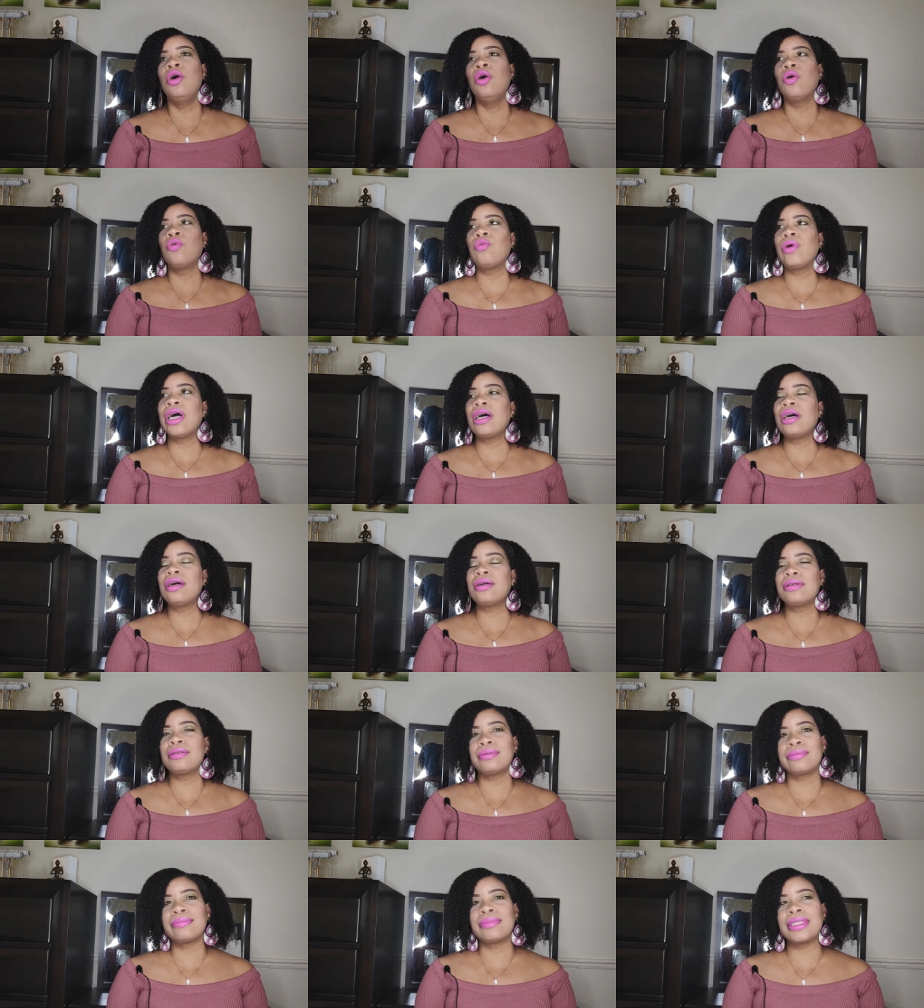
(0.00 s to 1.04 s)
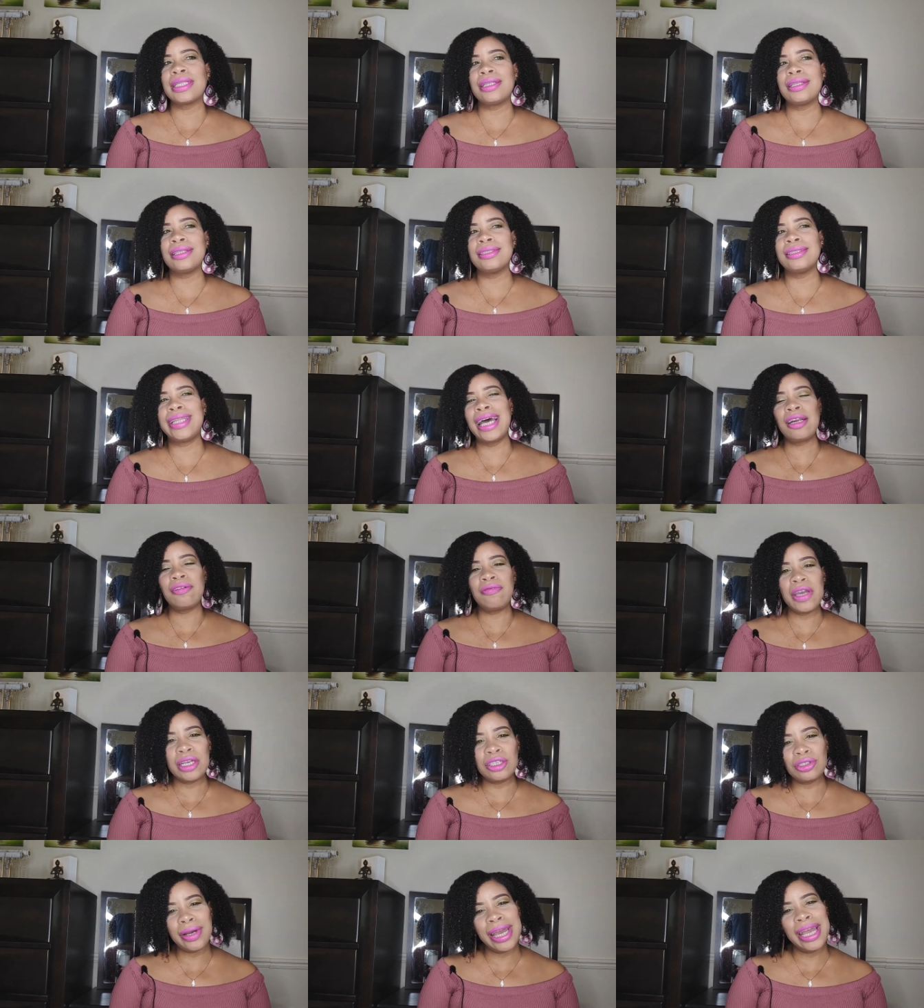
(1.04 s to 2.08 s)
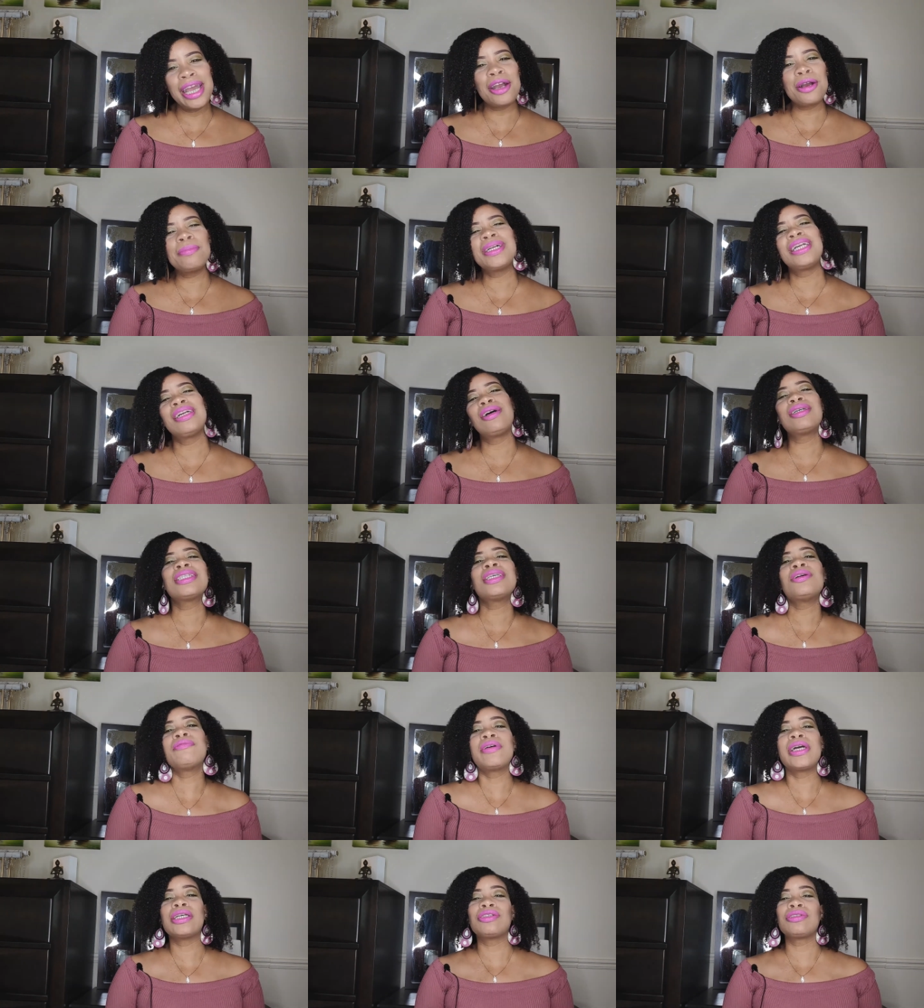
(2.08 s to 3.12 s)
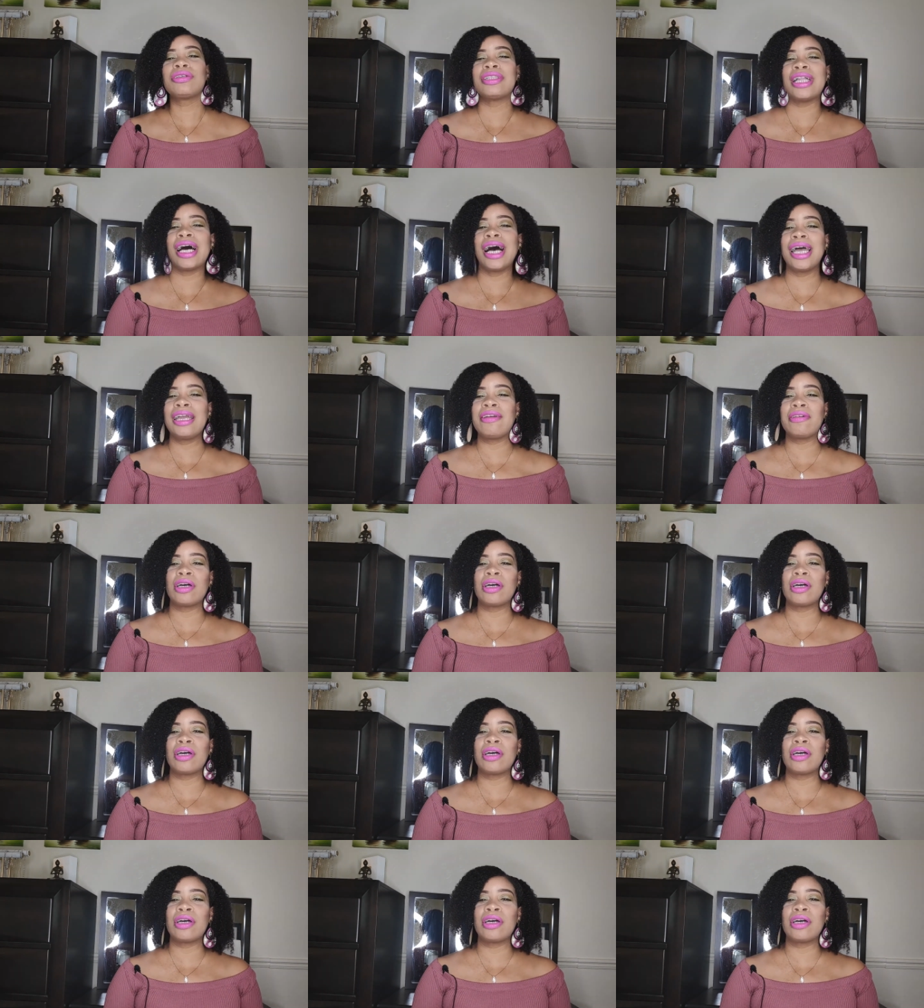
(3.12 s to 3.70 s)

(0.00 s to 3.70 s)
Well, that affects your hair, but it also affects your life.